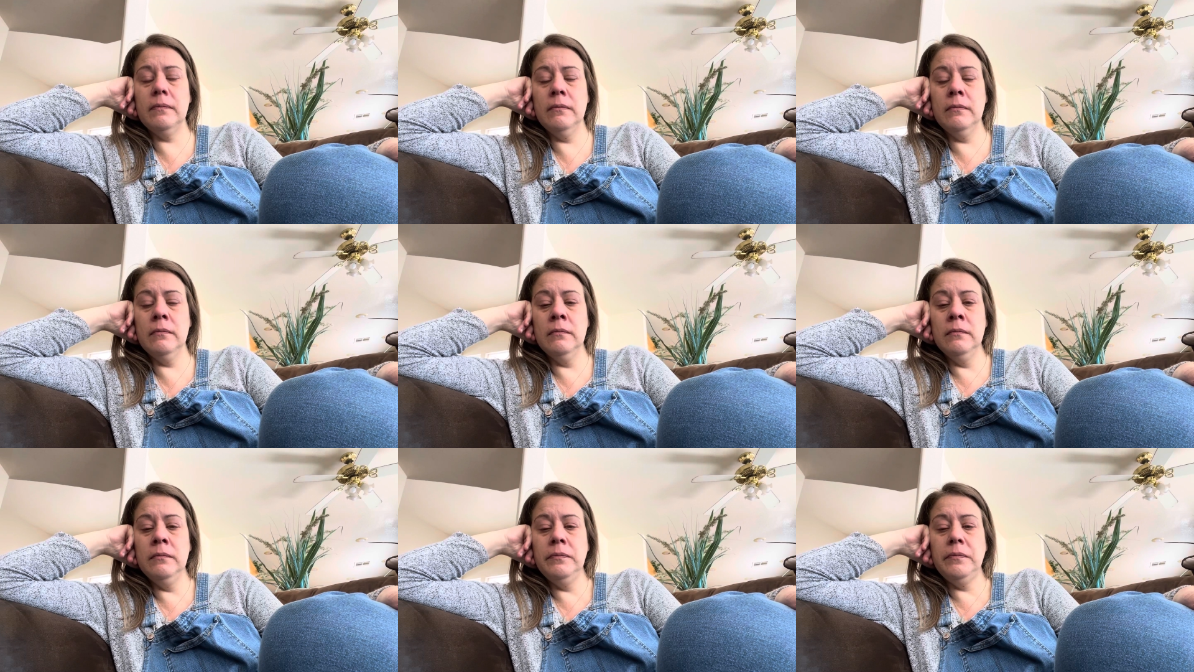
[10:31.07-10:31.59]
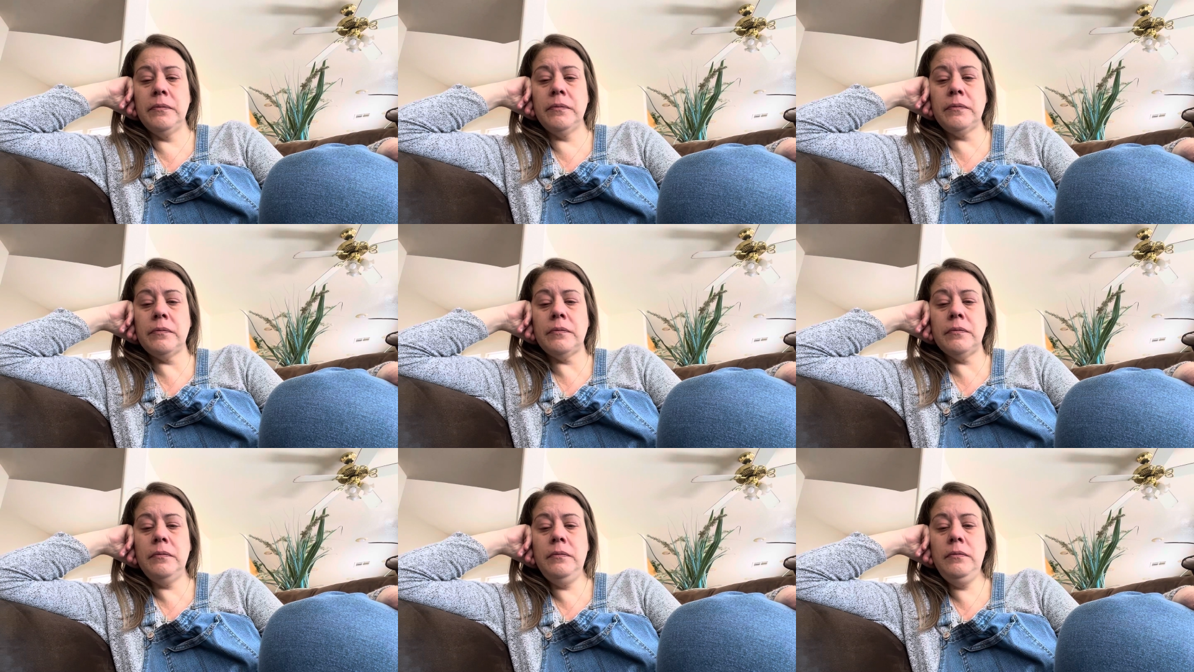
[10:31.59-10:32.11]

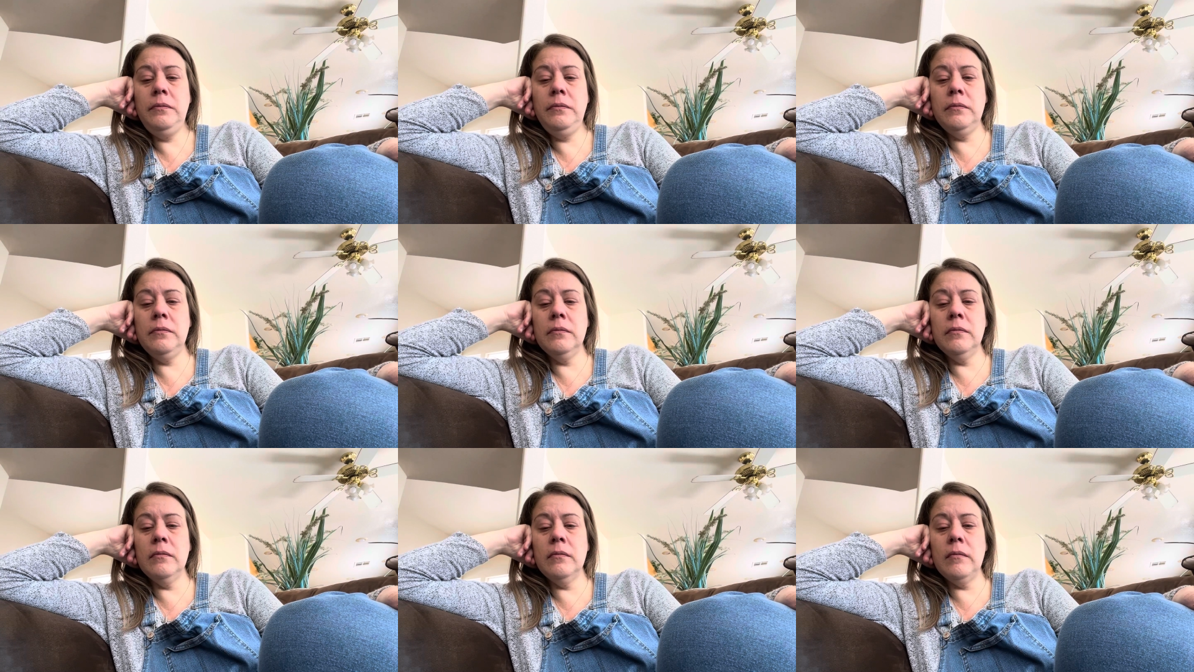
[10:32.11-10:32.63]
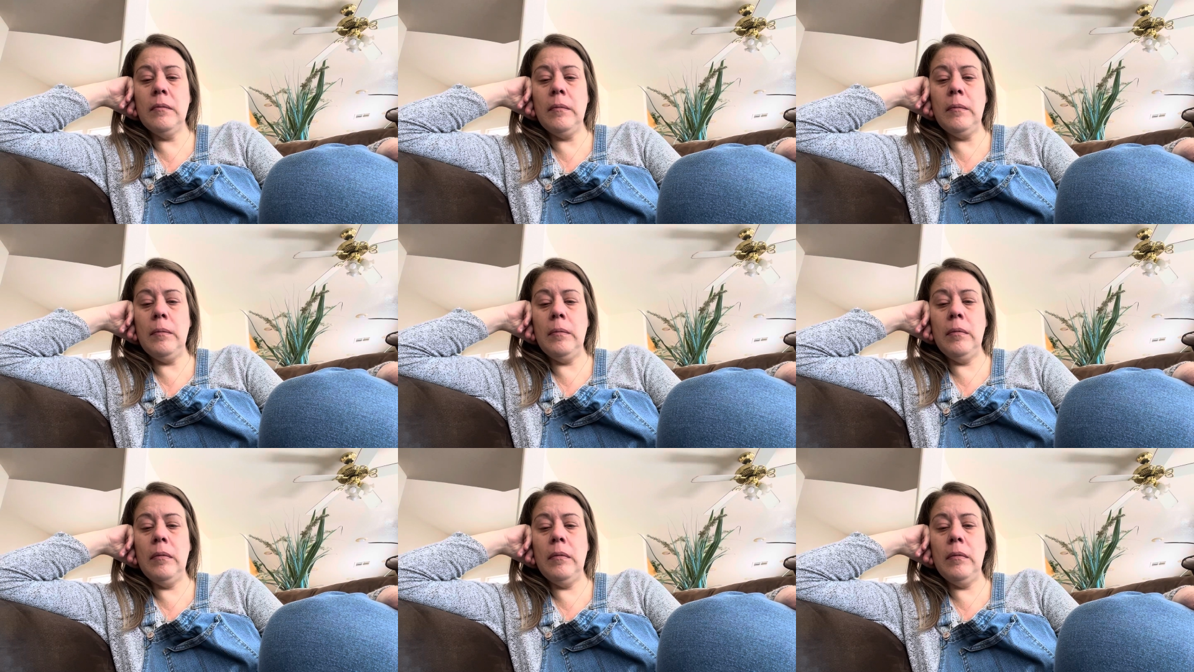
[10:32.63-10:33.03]
[no speech]